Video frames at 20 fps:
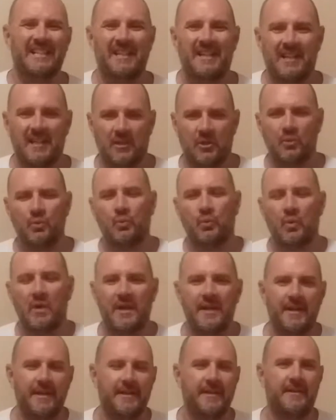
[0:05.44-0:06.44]
Hello,
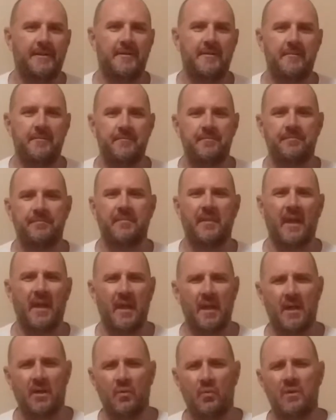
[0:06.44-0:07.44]

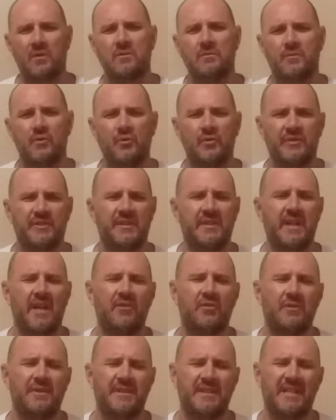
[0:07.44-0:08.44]
and welcome to
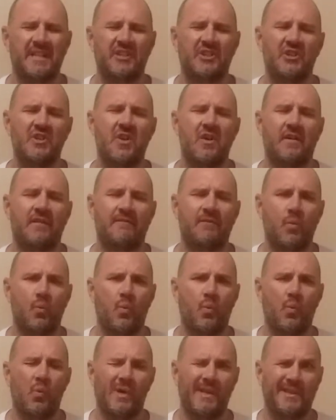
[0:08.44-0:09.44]
another session of
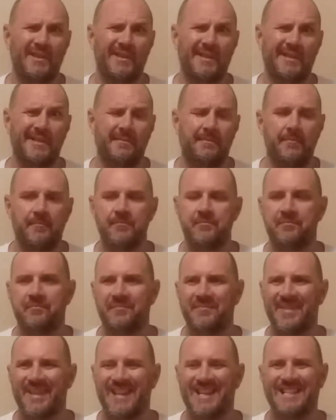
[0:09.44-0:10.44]
What the.
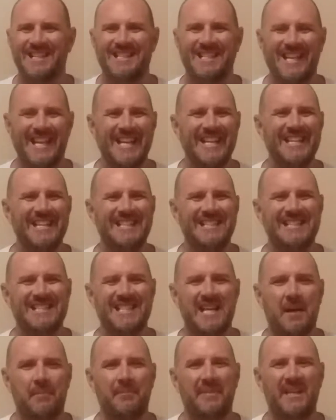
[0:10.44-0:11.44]
Today's
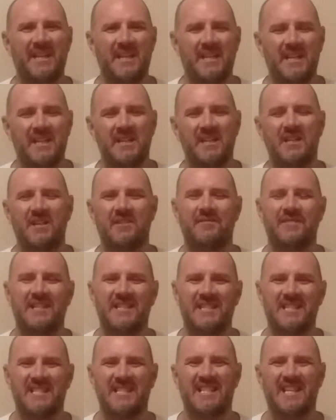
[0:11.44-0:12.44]
topic of
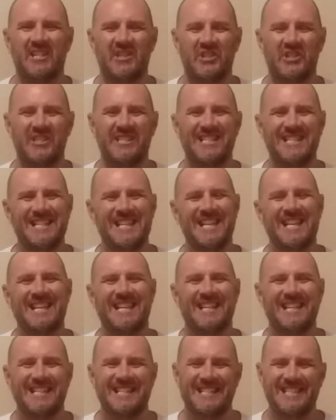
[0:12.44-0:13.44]
discussion
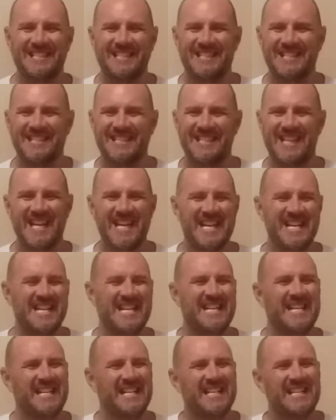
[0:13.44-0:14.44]
is
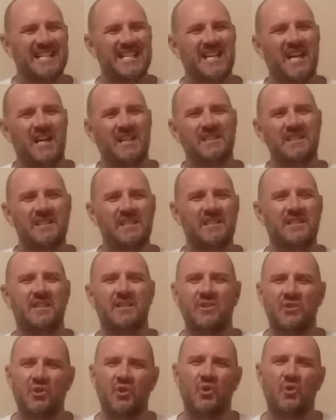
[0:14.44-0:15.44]

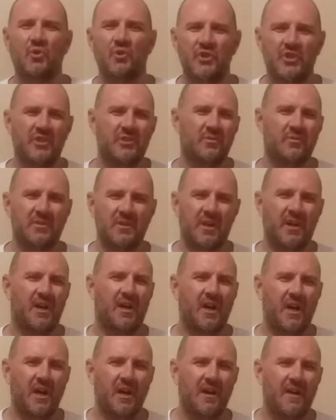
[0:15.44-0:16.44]
constitutional
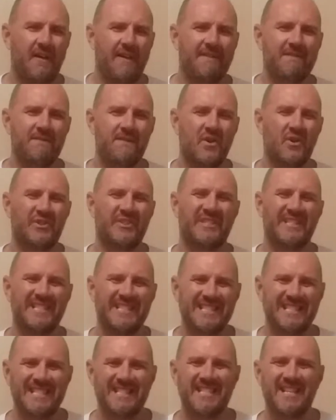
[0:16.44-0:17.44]
law
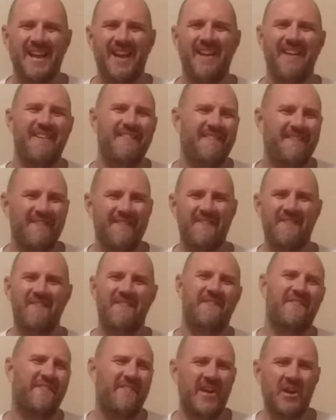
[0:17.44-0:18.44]
versus
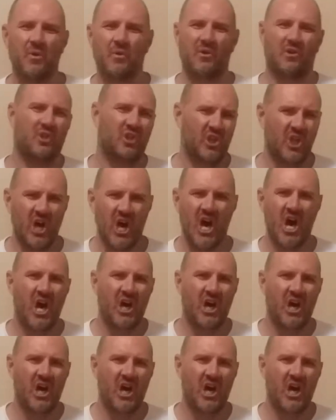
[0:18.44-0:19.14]
federal law.